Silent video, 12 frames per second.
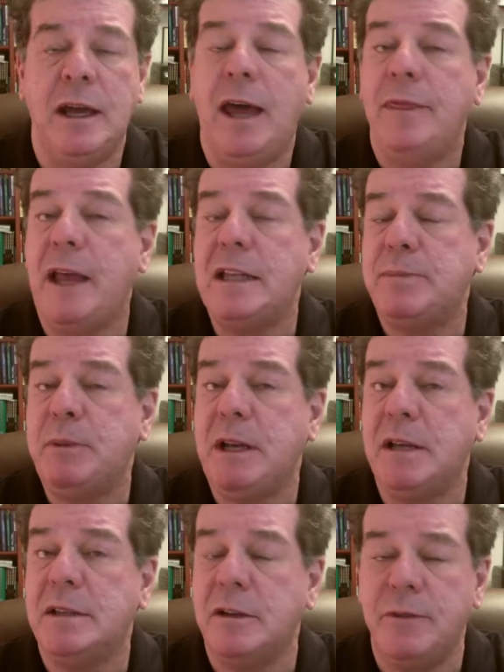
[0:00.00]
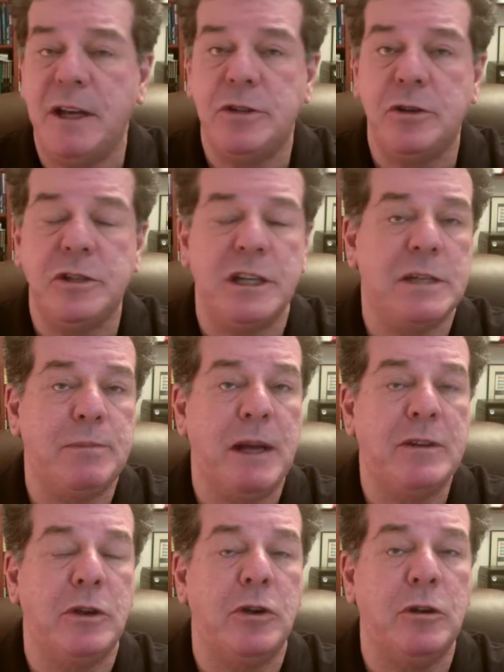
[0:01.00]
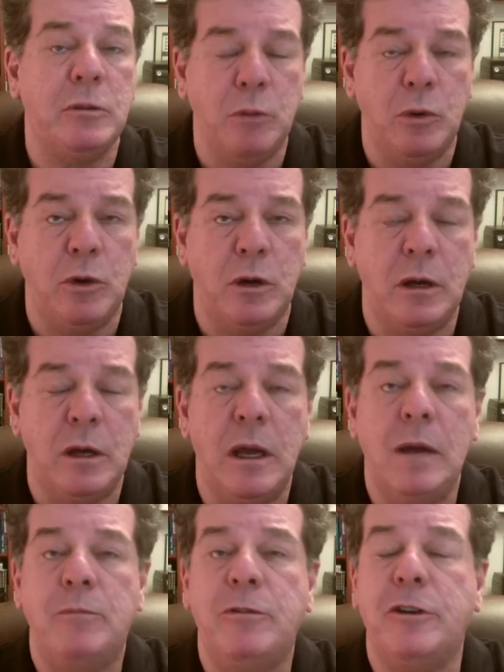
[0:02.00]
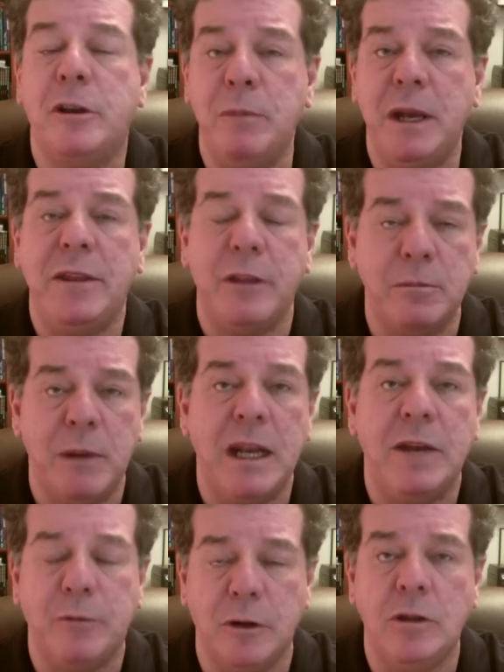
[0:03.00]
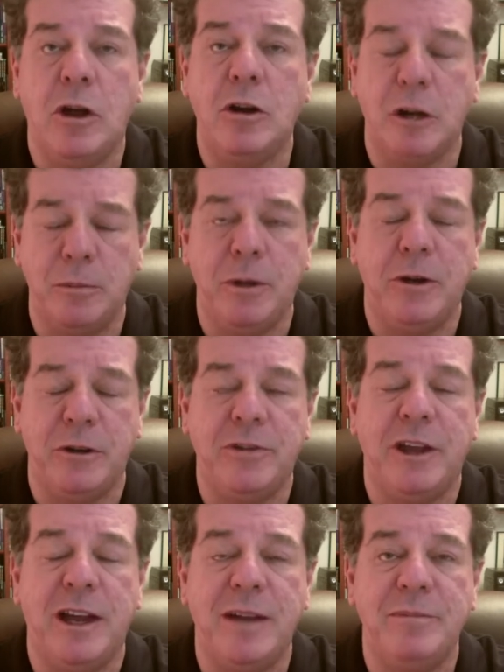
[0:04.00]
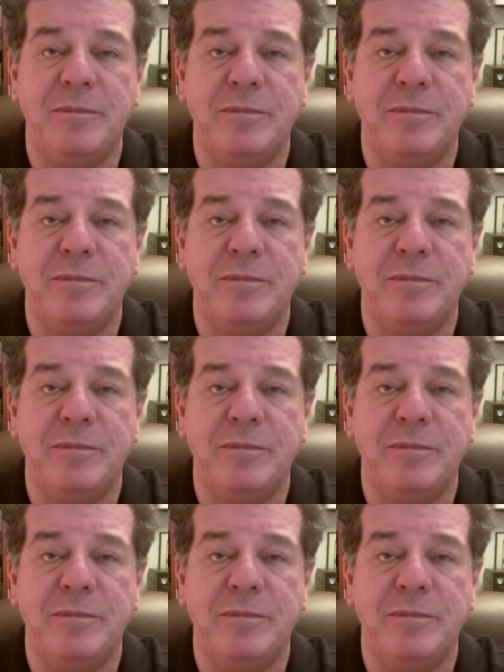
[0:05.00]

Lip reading: That's because investors expect to earn more for committing their money for a longer period of time.